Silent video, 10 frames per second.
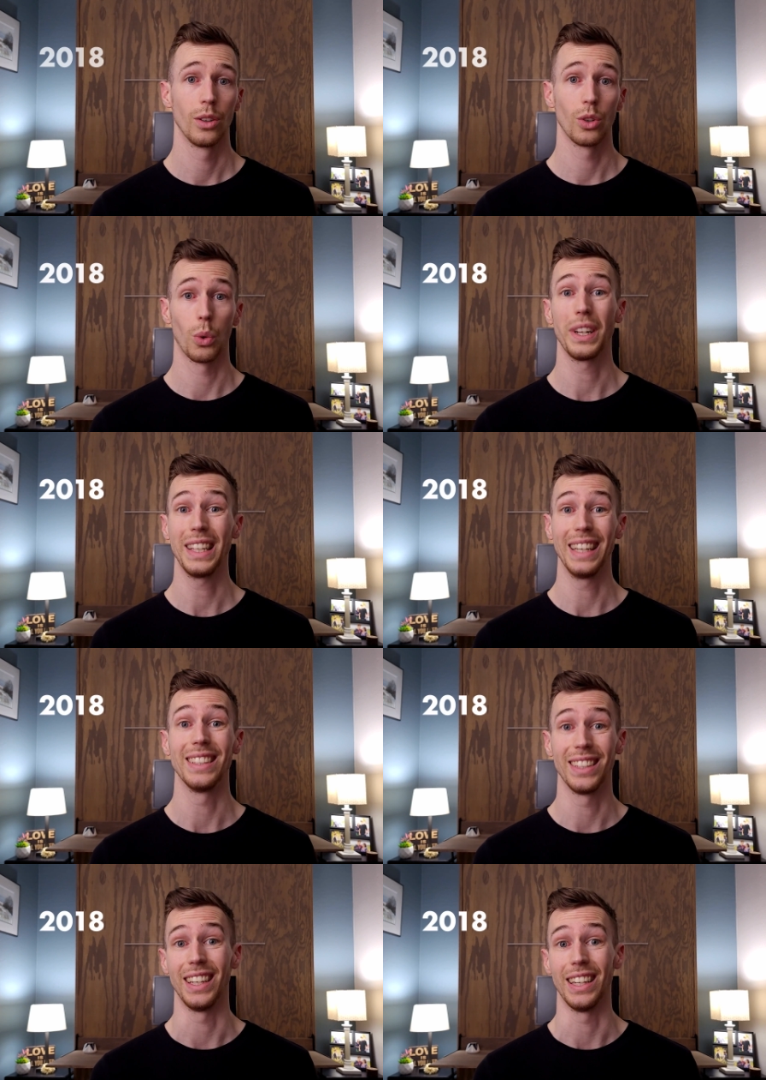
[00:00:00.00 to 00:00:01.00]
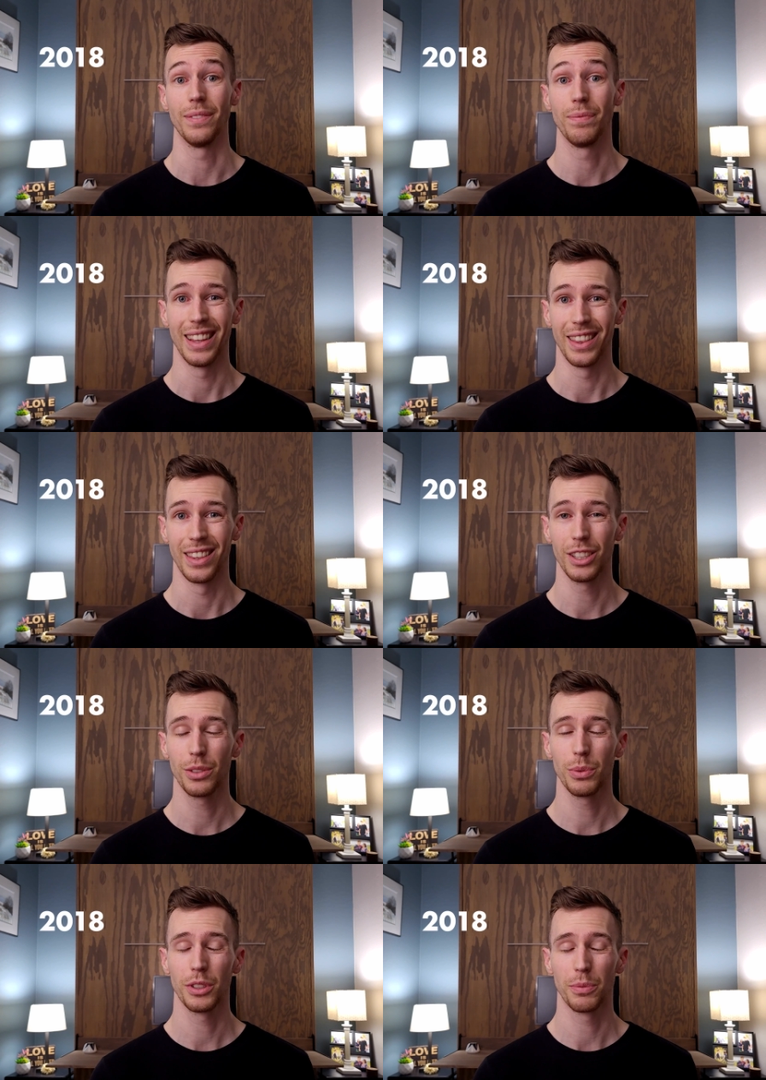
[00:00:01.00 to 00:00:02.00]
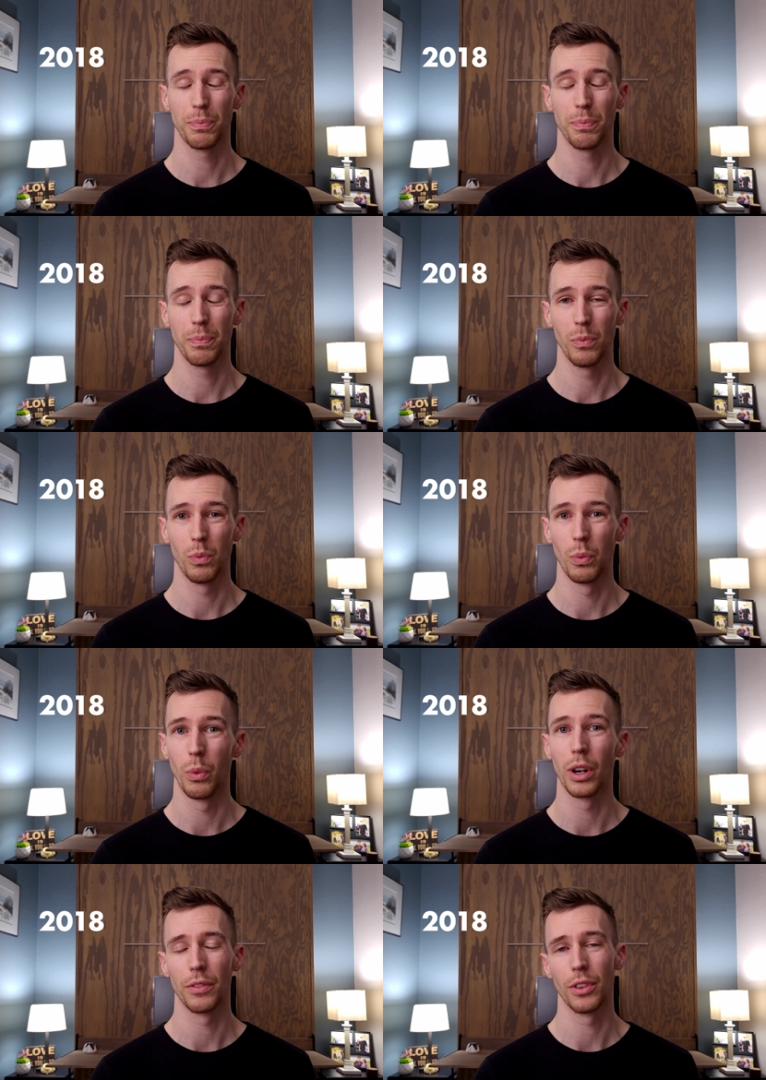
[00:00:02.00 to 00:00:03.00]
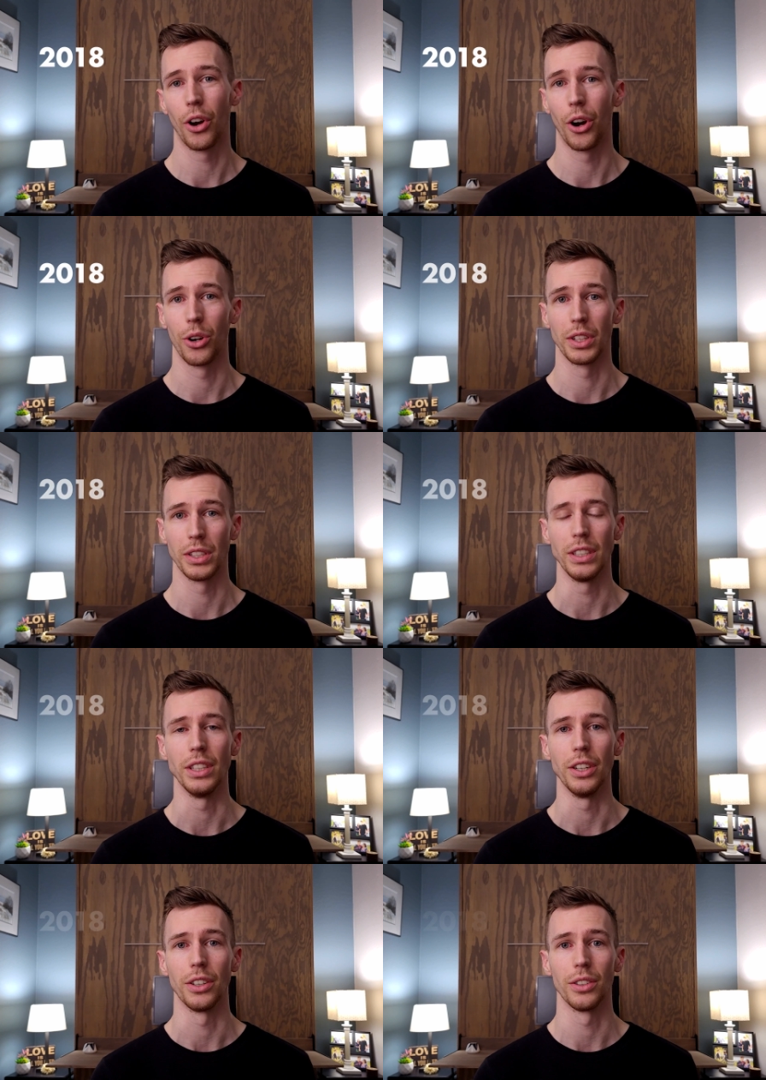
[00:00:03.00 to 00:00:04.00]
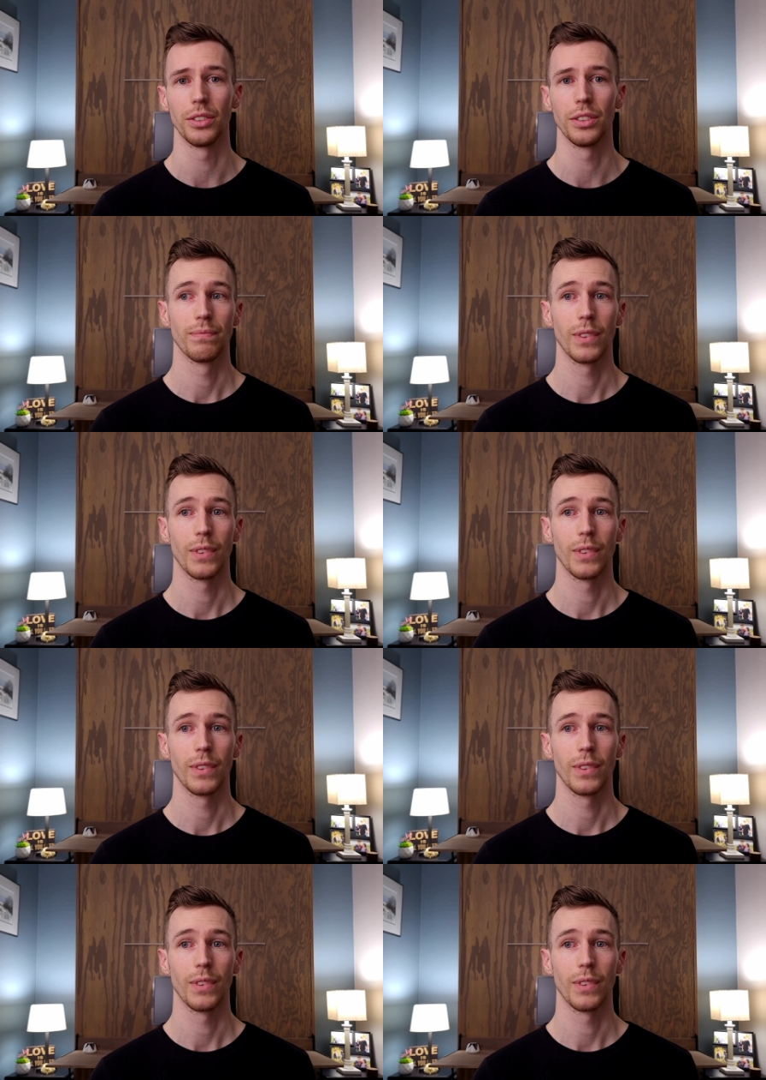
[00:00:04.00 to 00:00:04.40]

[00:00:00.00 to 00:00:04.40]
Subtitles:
2018. This was one of the hardest years.